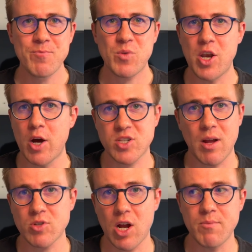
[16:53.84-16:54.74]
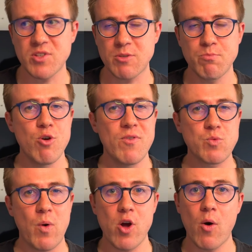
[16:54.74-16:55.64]
you know, sometimes there's
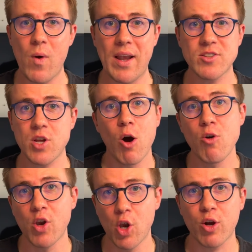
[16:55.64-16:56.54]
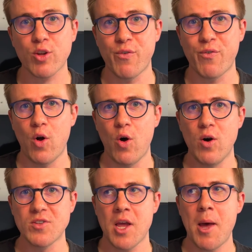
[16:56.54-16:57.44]
movies where you're willing to overlook the
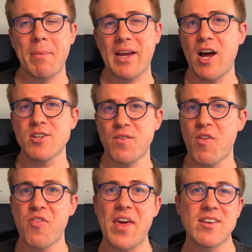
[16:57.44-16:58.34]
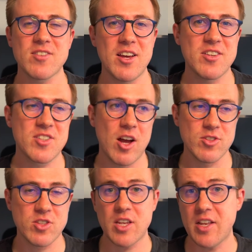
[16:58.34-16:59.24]
flaws because of the things that it's
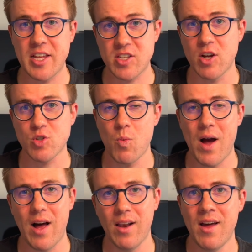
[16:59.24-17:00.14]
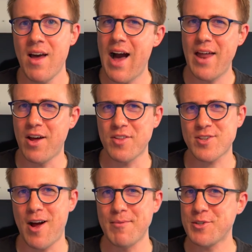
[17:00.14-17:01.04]
done, that it does well, and other
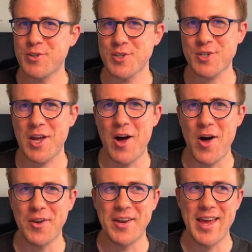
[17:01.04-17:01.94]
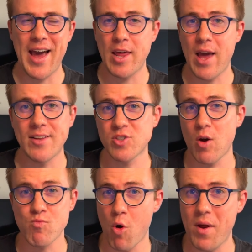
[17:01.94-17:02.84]
times you just can't, and it ends
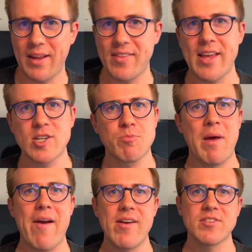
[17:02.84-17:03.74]
up ruining the experience.